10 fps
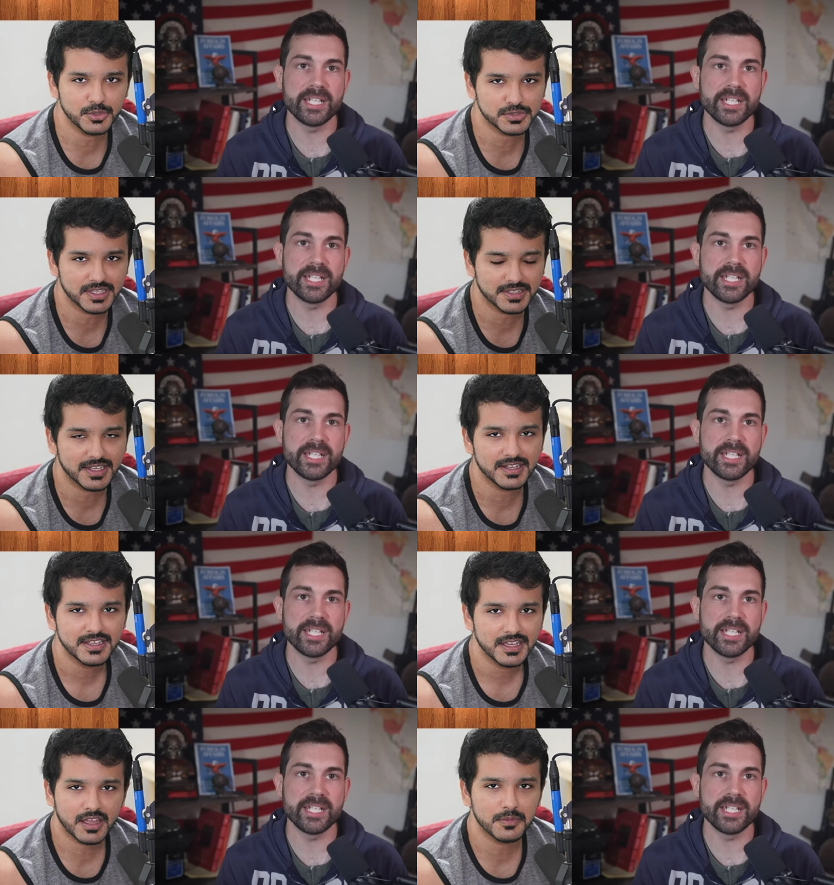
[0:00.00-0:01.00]
Speaker 1: nukes like that
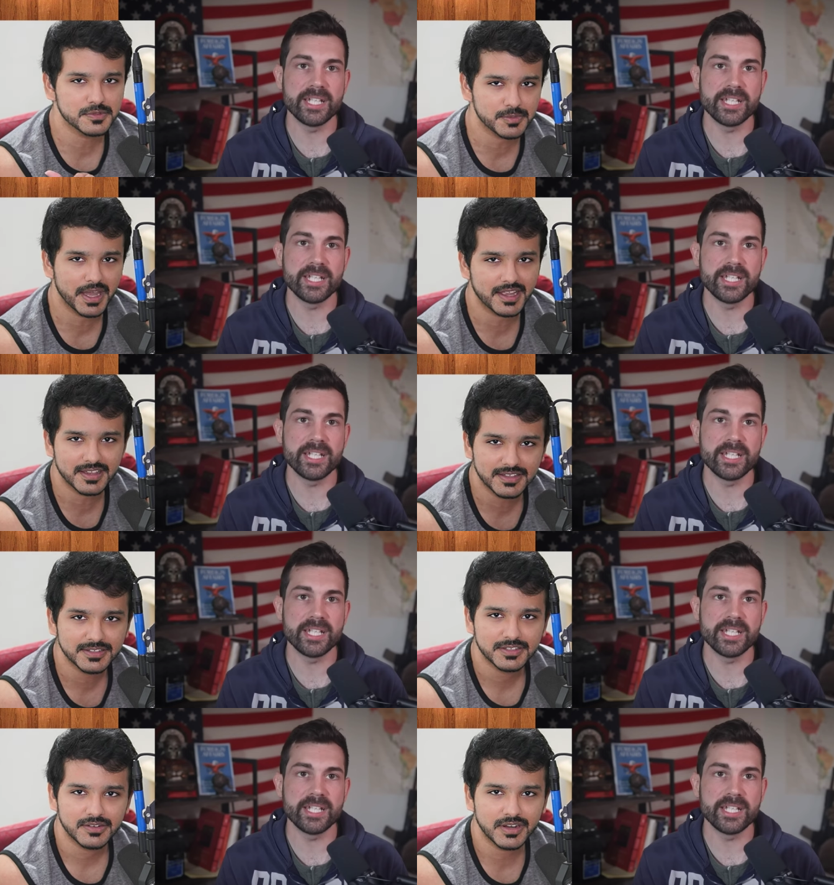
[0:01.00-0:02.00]
and comes back,
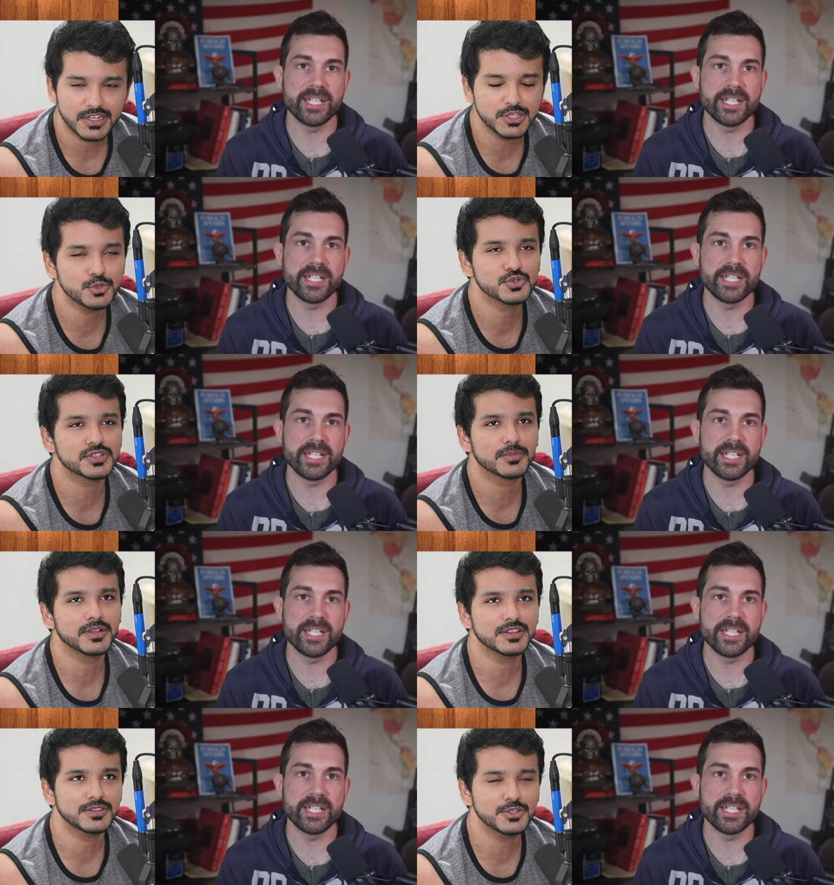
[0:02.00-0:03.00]
right?
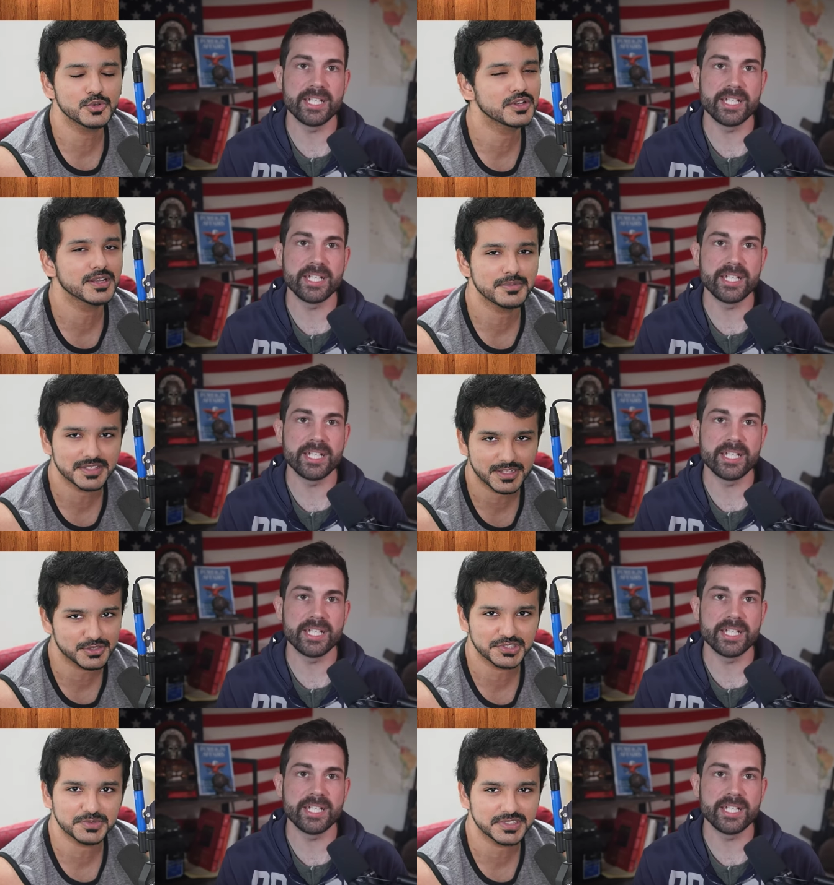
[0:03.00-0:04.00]
Usable nuclear
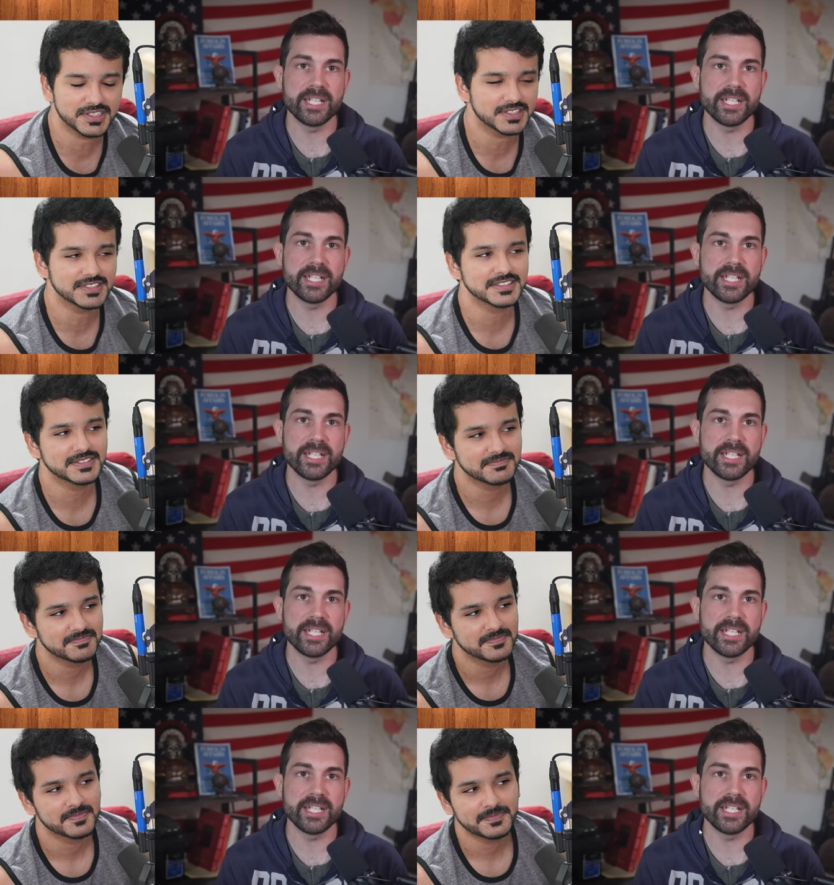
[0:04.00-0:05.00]
missiles or some shit.
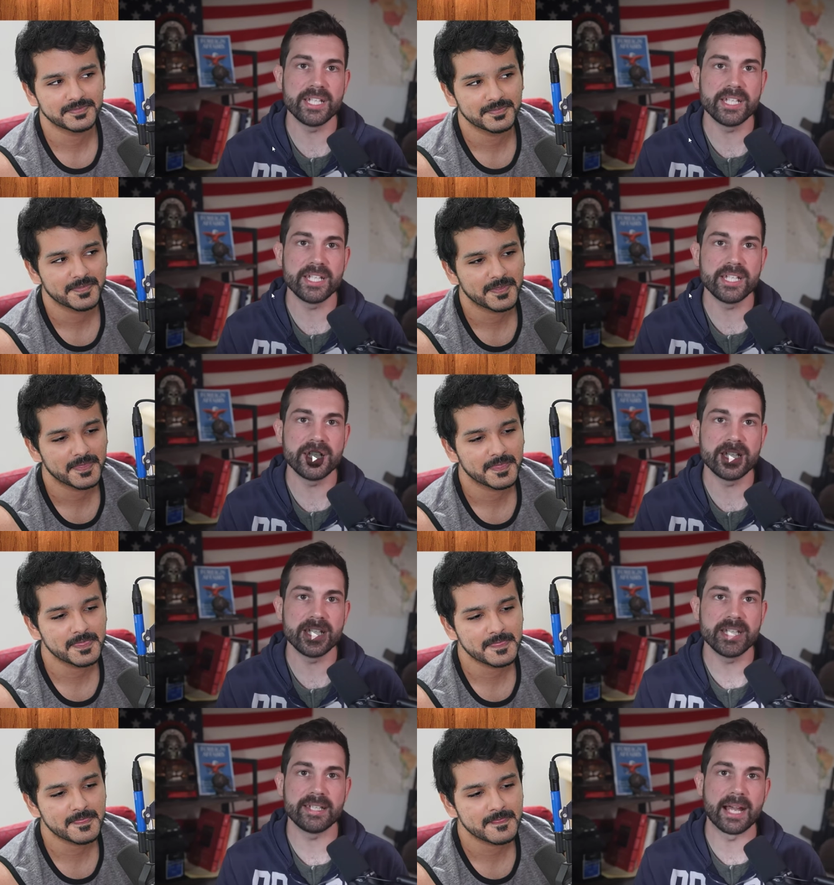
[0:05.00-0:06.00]

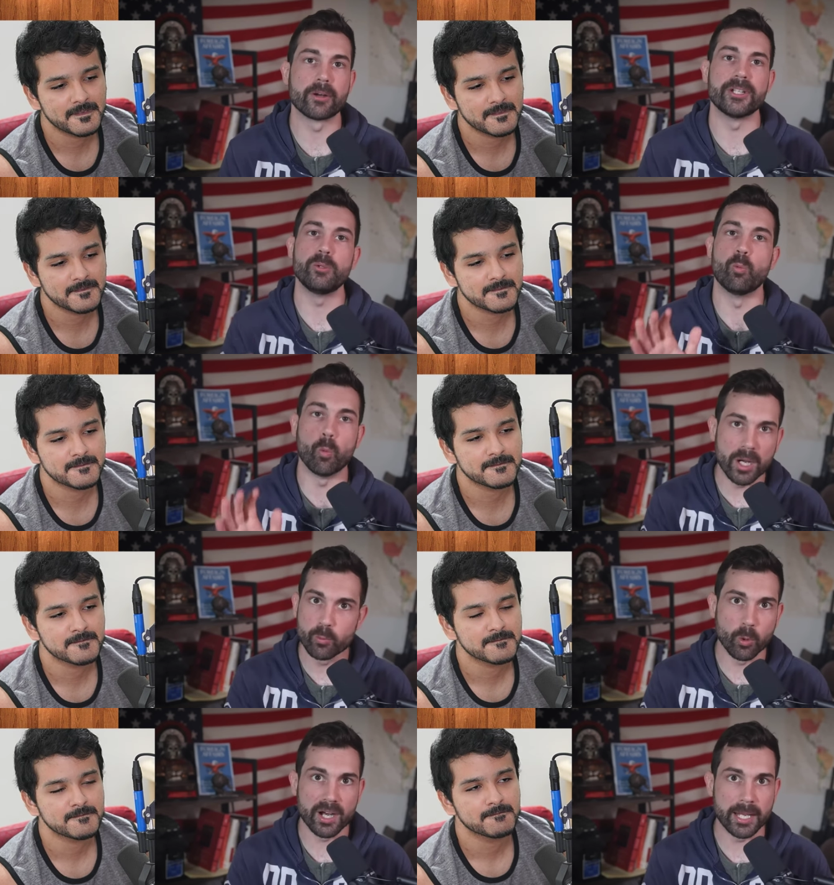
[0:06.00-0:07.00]
Speaker 2: They carry one
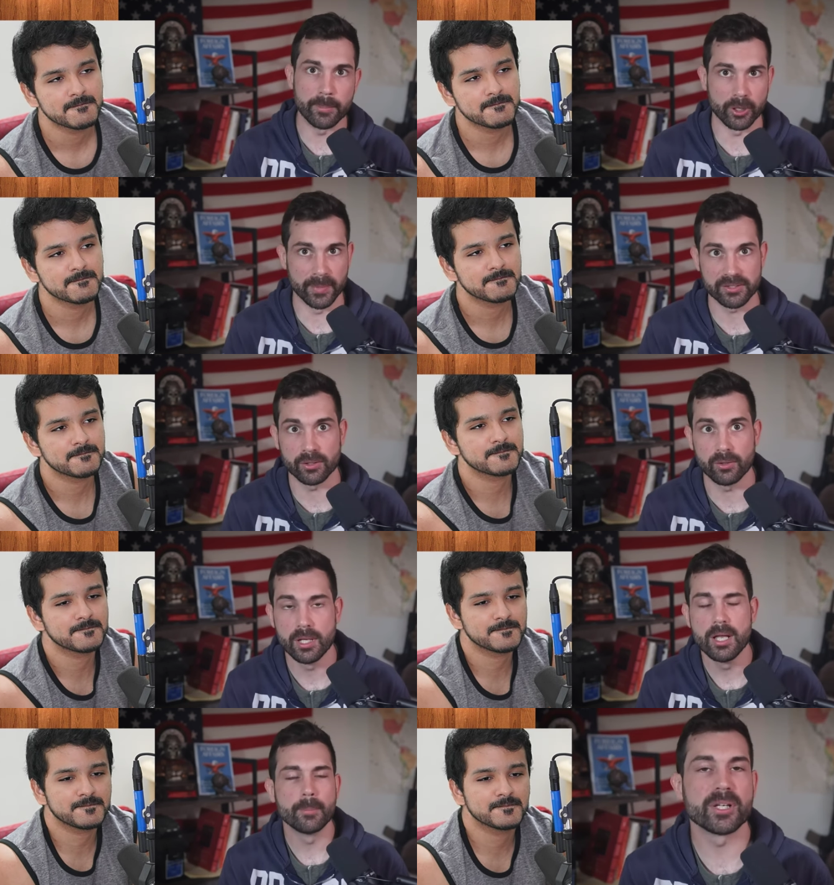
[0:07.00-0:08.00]
warhead per missile,
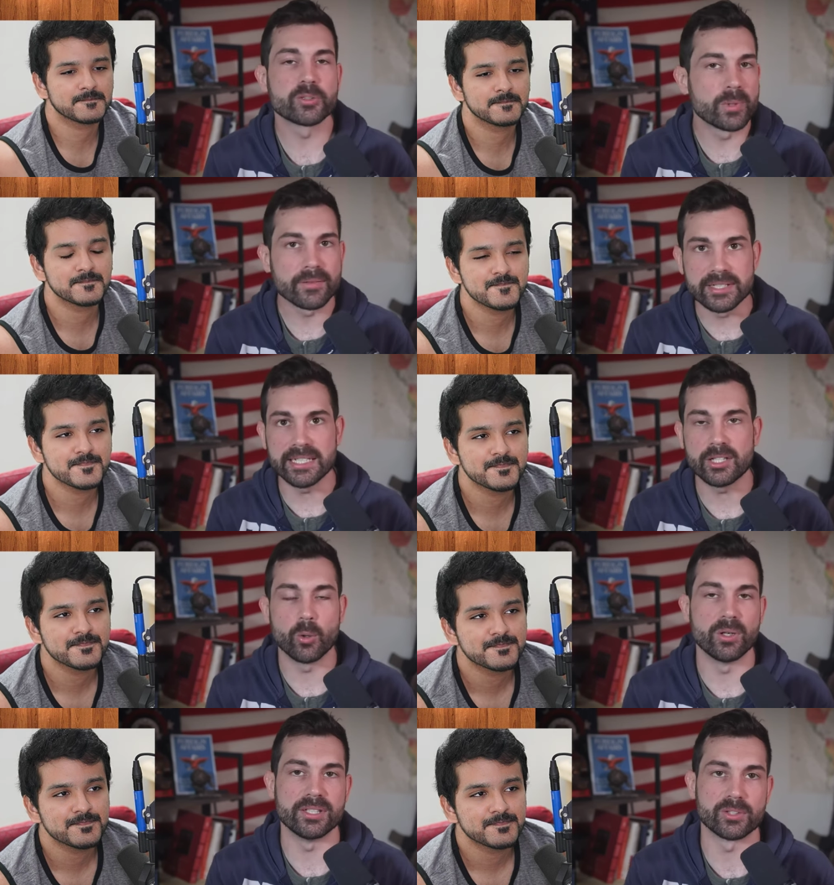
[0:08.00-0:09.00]
plus whatever
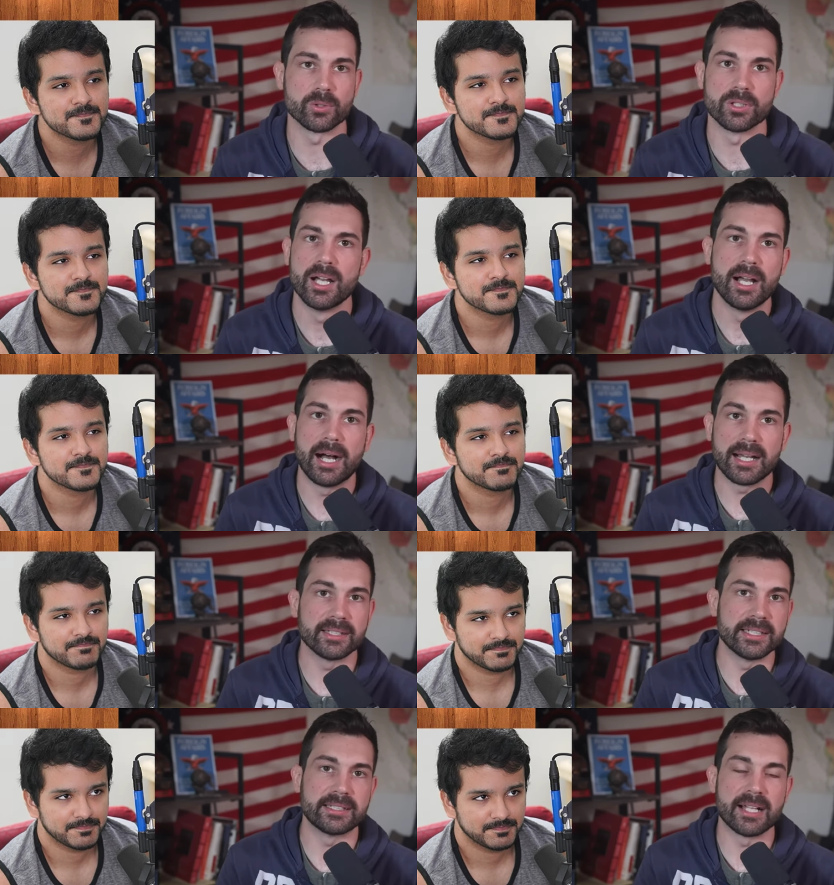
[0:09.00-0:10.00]
decoys or
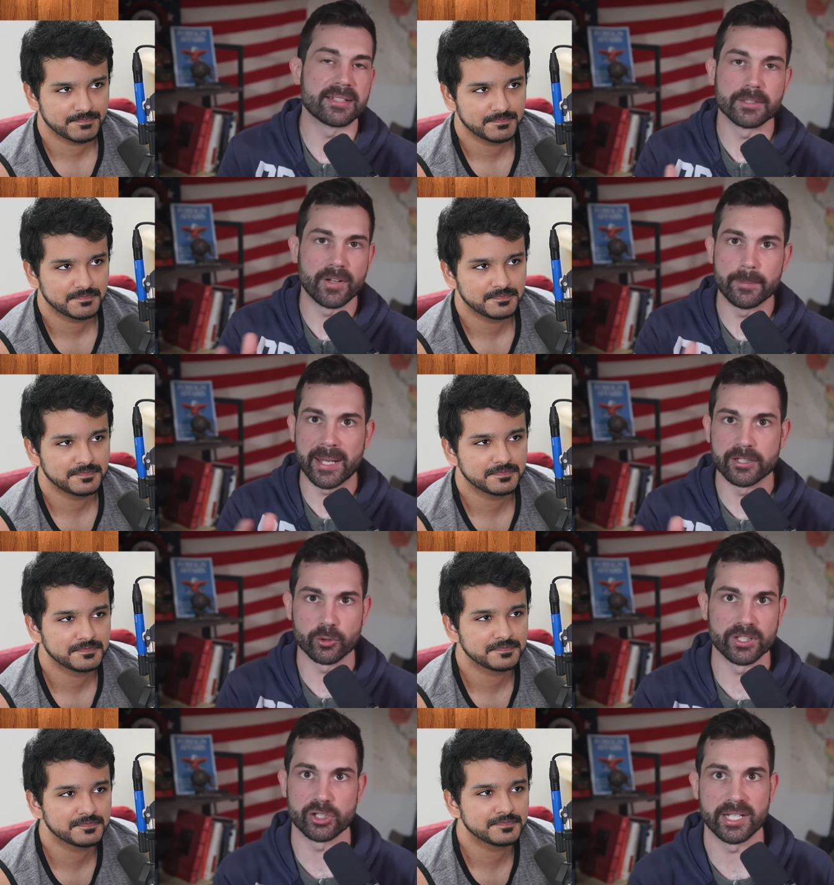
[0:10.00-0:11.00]
highly classified
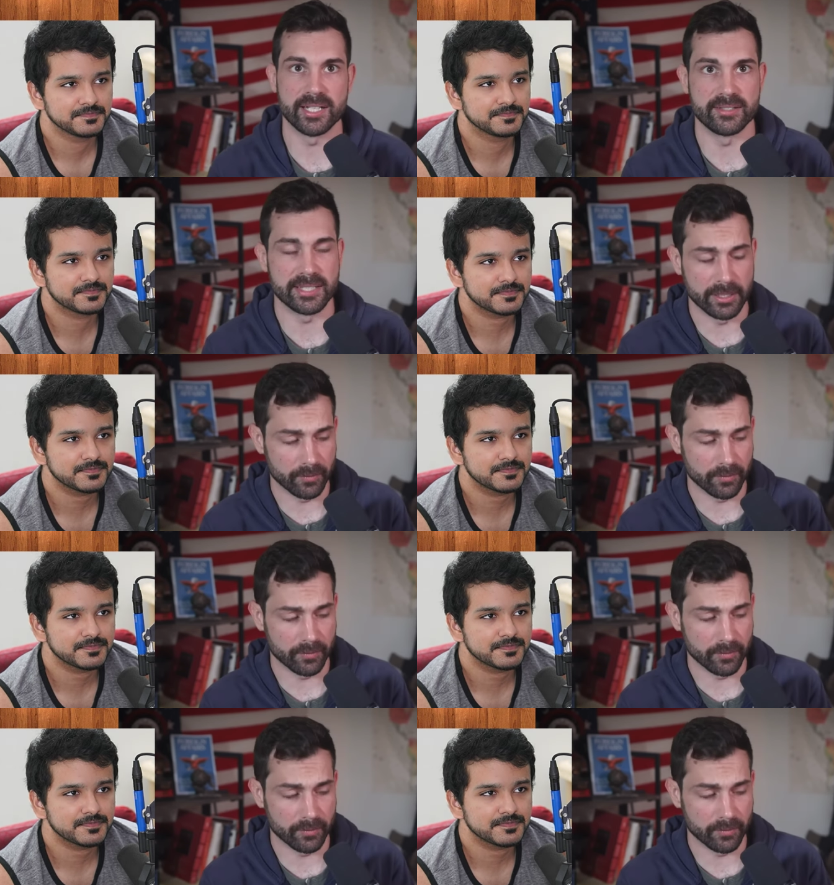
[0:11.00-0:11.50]
penetration aids the Air